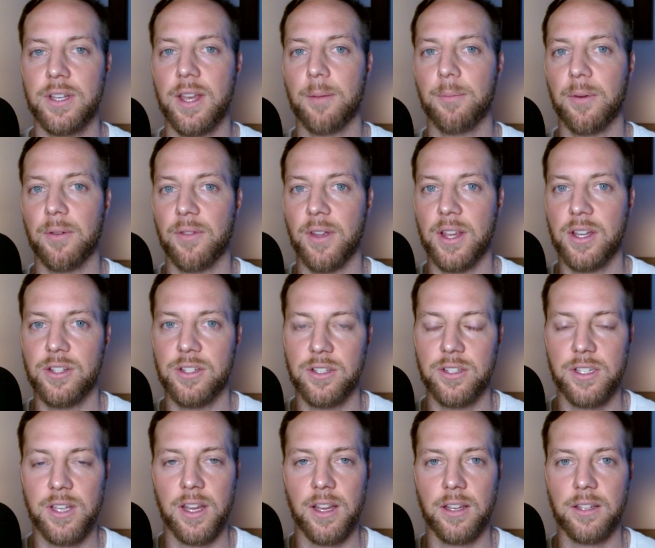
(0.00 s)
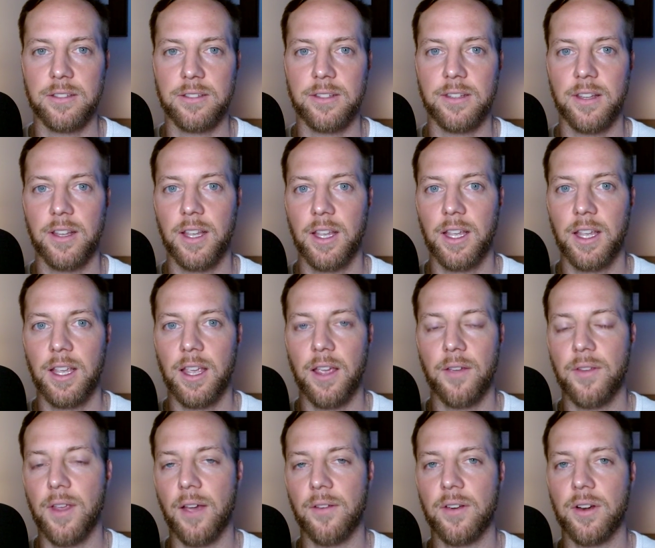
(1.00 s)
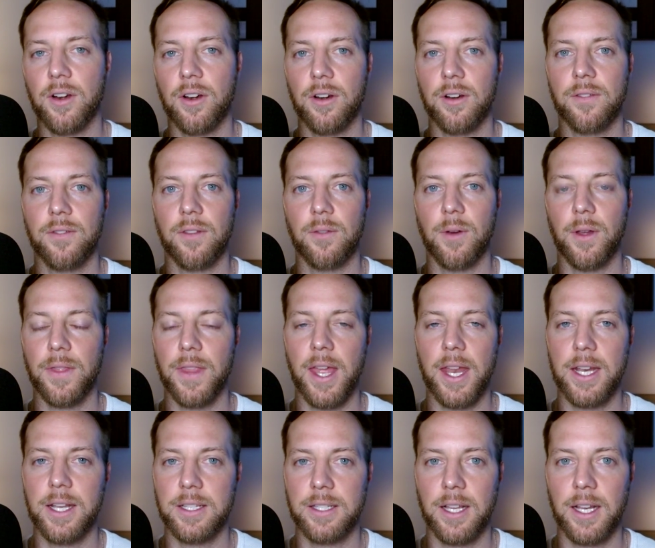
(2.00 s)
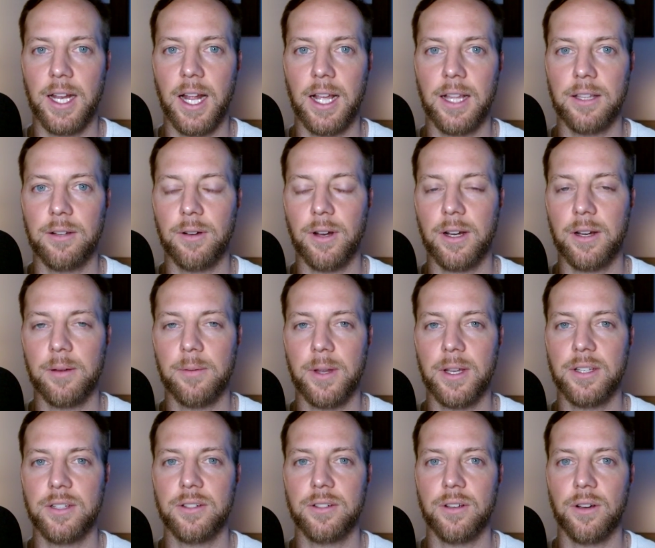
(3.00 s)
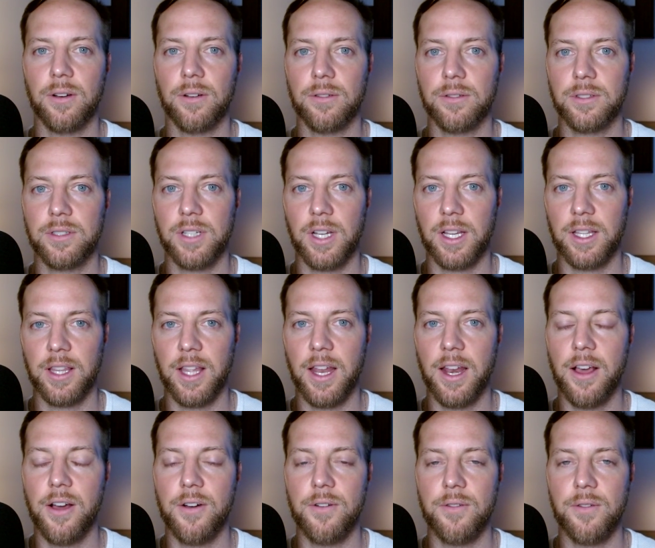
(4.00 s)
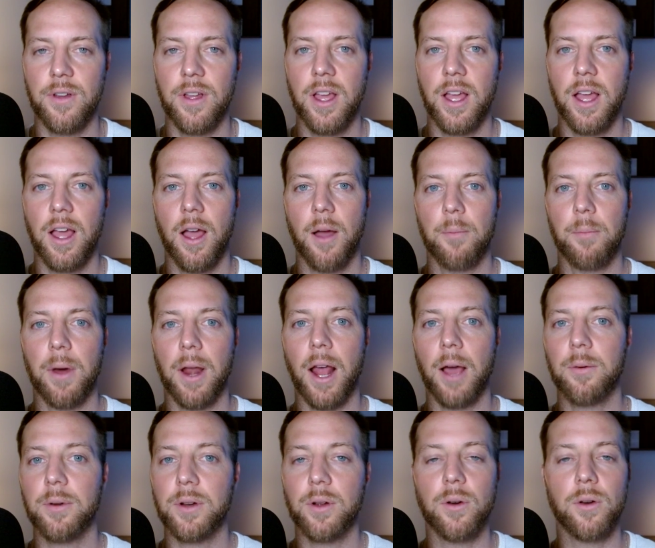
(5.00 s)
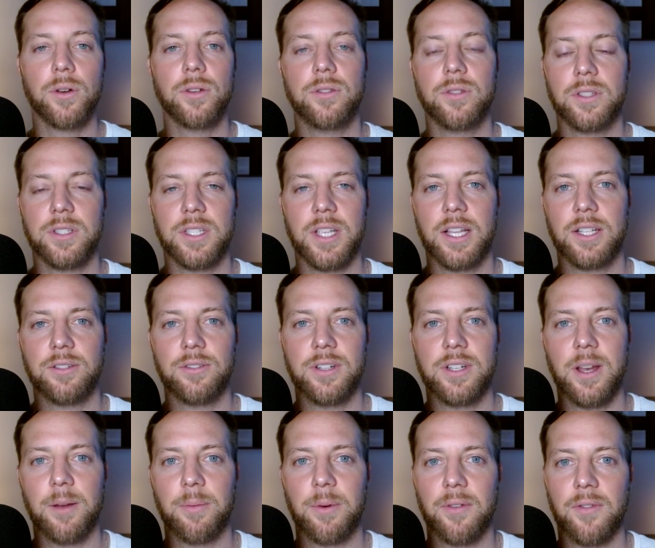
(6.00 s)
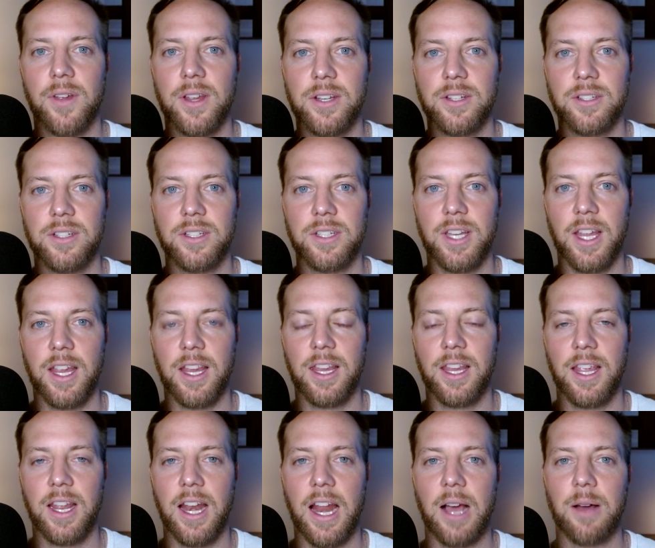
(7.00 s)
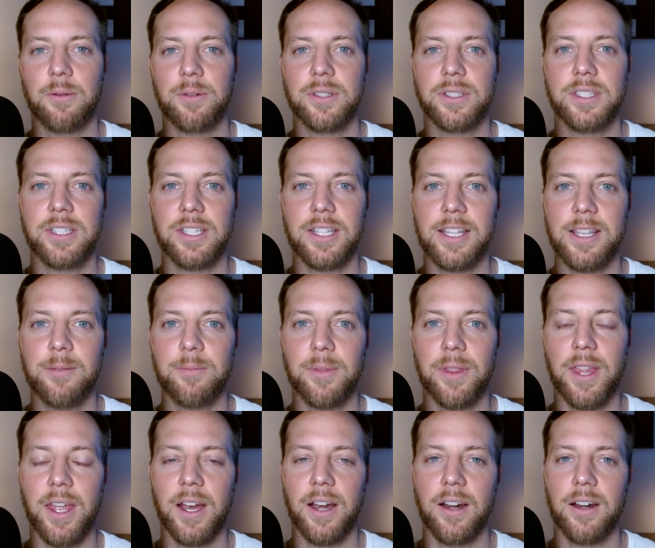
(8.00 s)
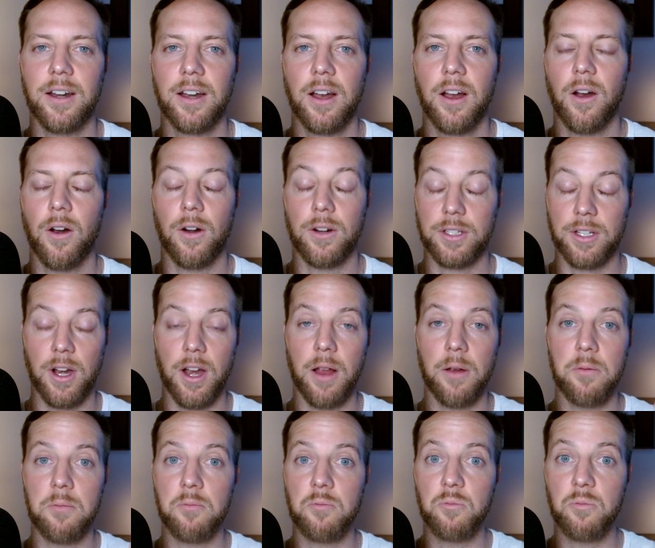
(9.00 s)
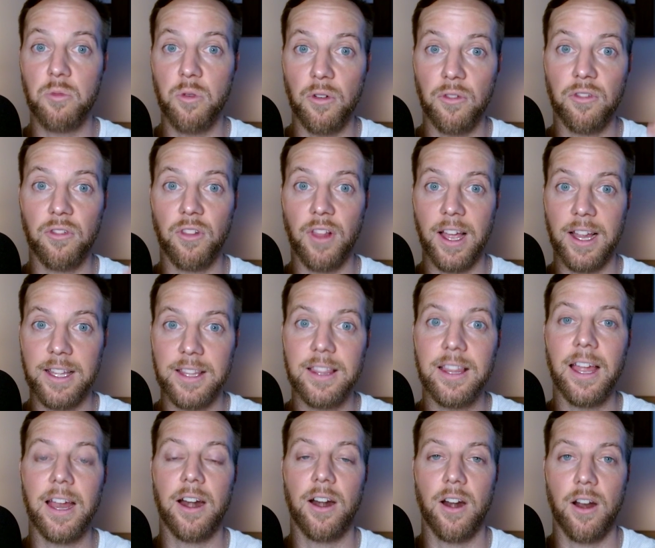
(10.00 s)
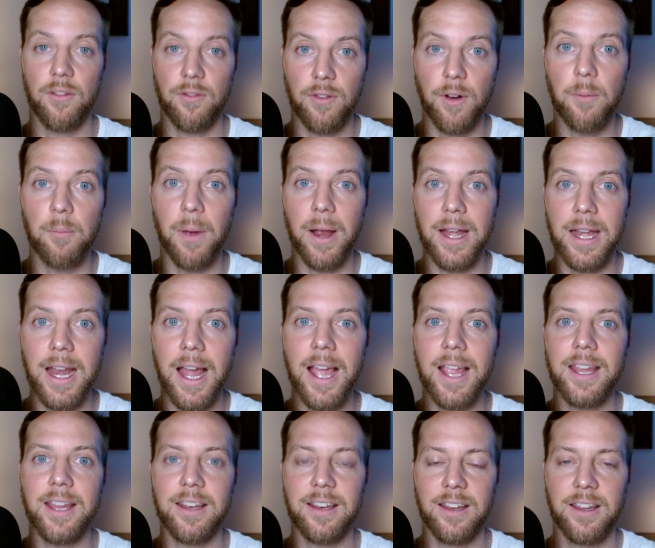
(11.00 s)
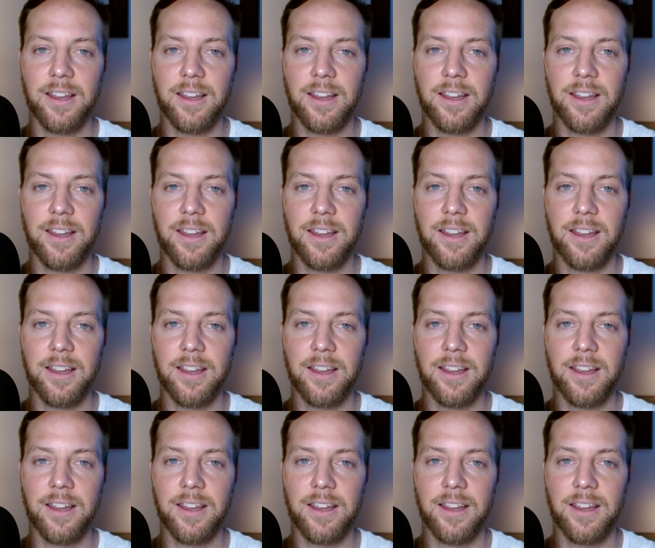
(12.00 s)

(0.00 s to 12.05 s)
deprivation tanks. If you haven't heard of what that is, I'd highly recommend you go check that out. But I would go into a sensory deprivation tank and I would sleep there, I would reflect there from my night,